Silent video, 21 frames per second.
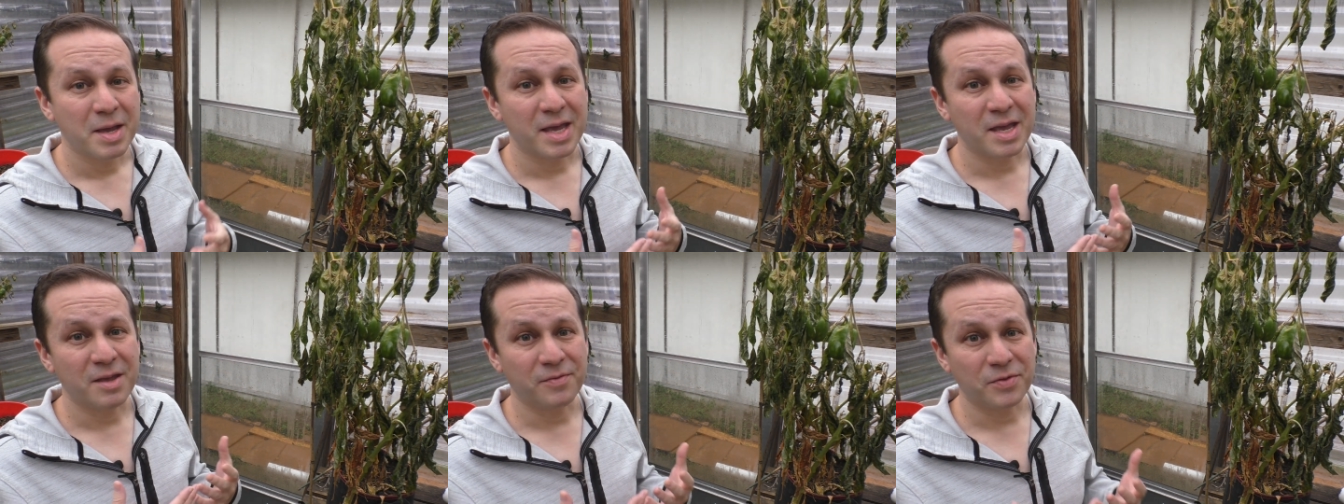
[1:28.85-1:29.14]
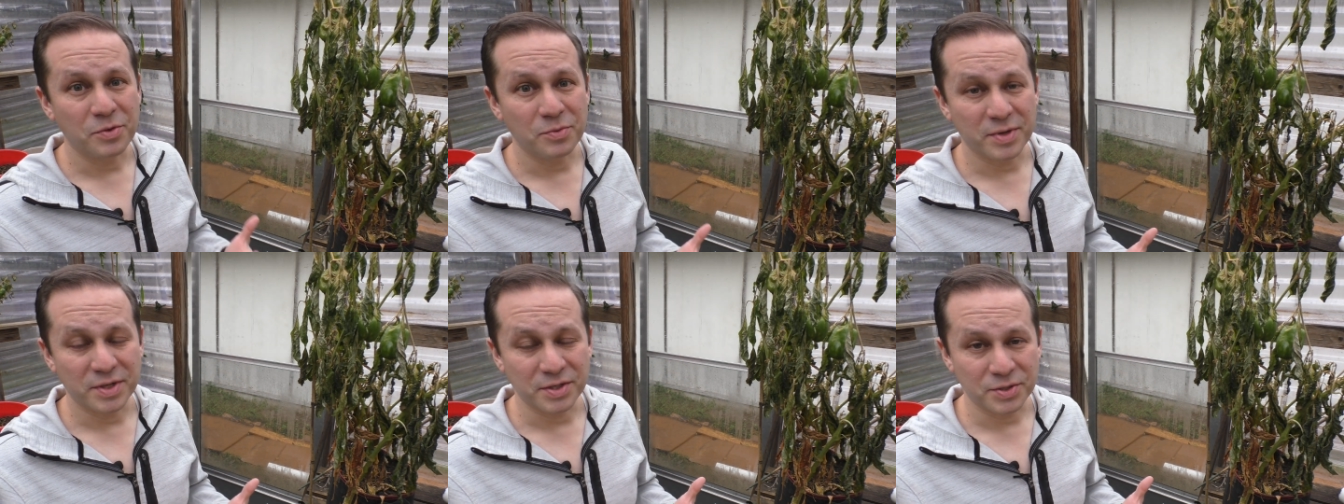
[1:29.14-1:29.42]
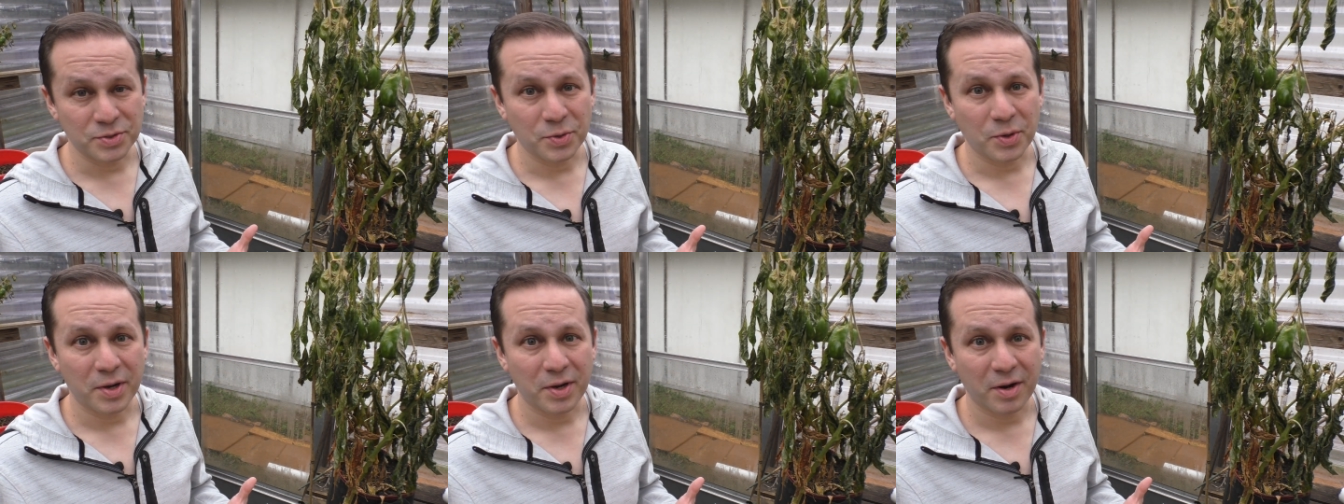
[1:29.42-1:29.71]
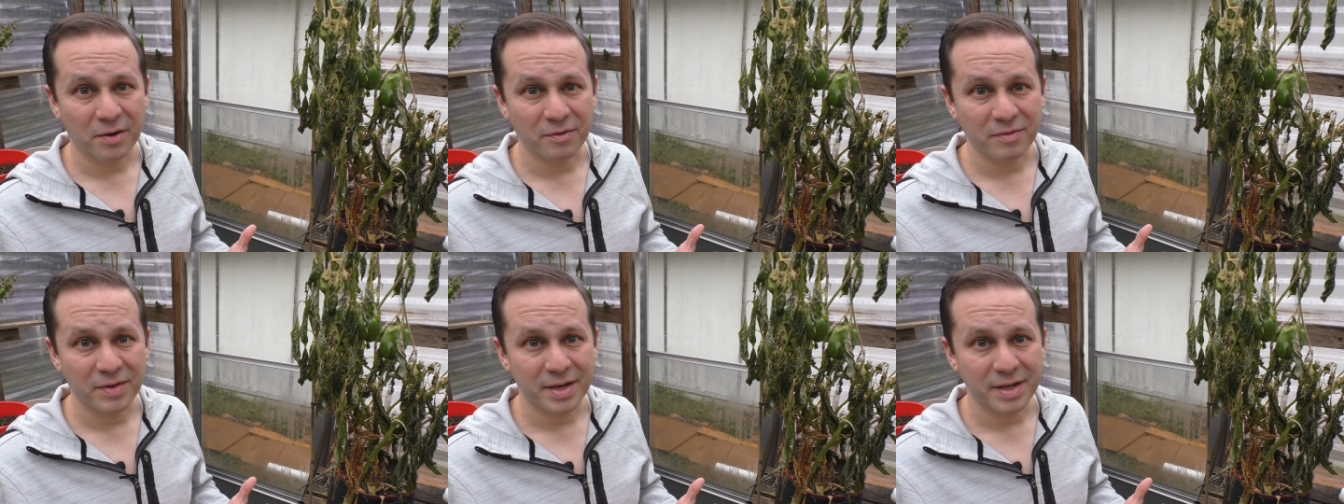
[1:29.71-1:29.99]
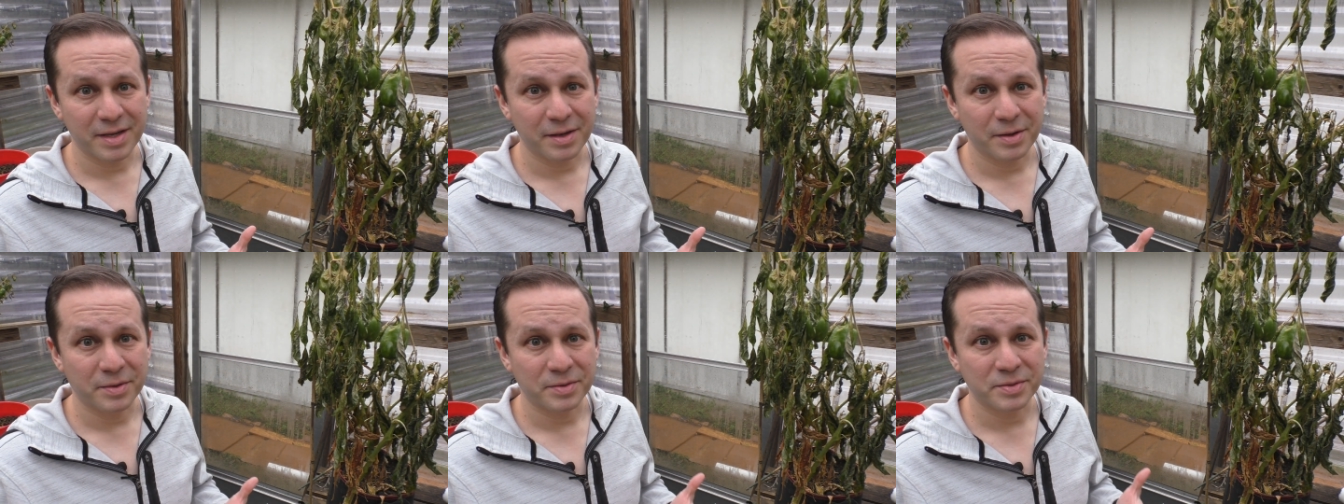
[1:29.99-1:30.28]
If you enjoy our
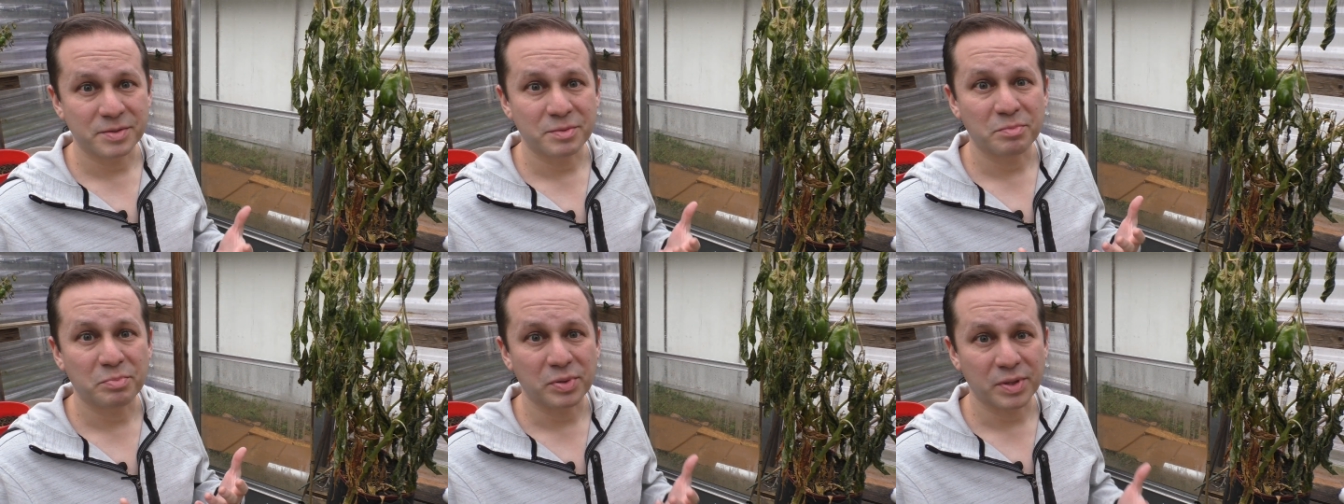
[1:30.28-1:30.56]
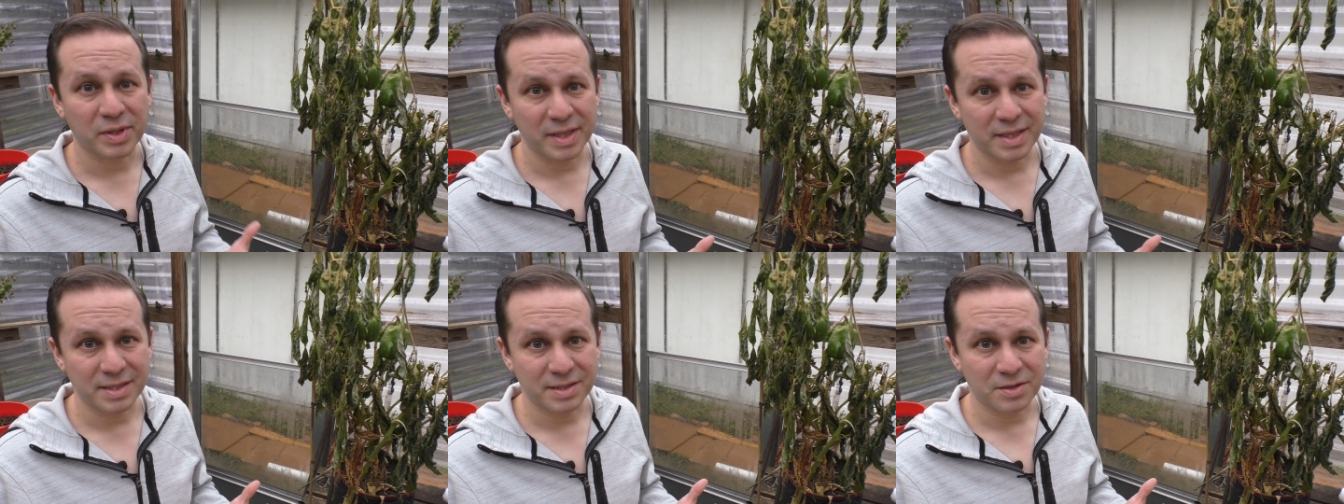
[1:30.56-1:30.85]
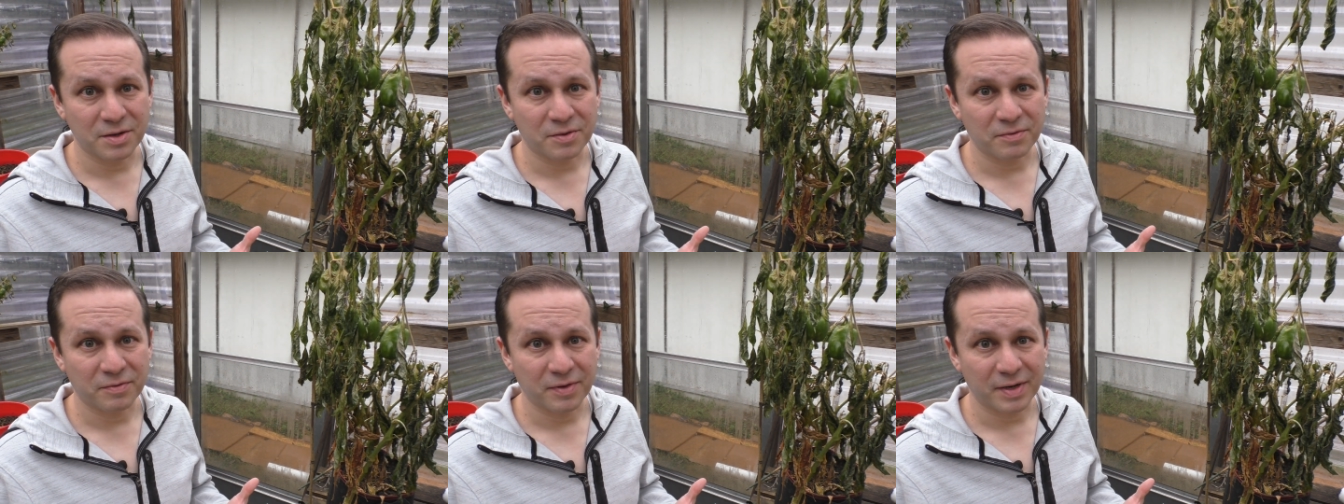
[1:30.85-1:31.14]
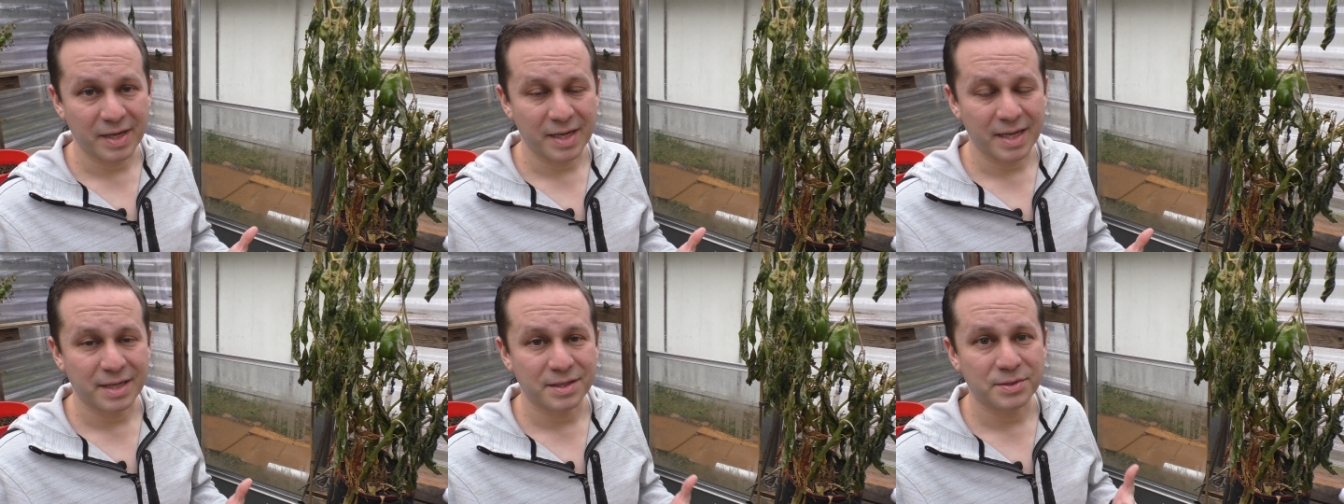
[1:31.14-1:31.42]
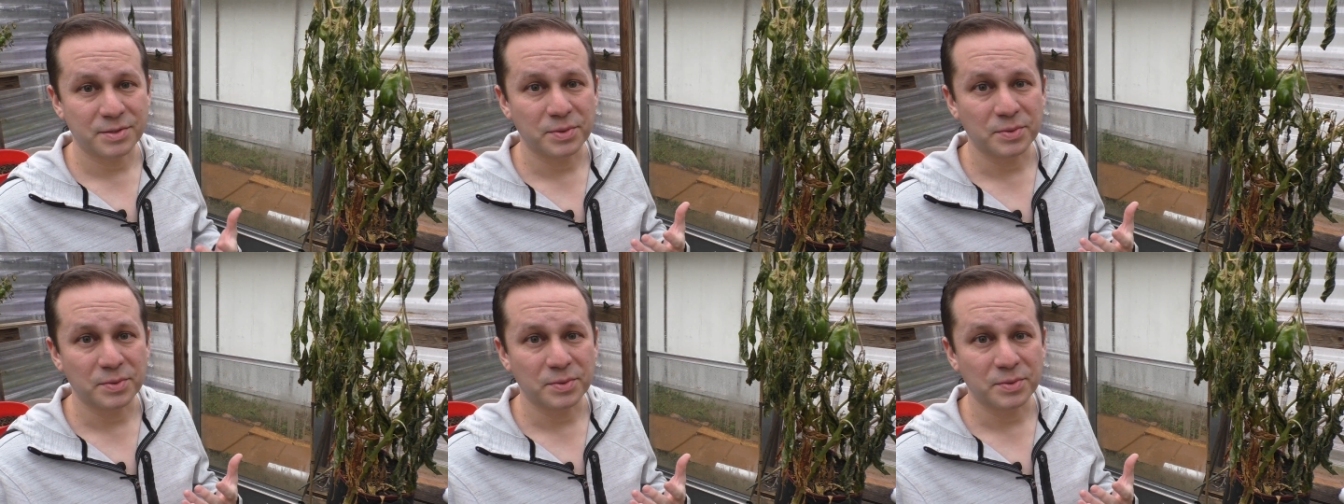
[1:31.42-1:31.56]
videos, please don't forget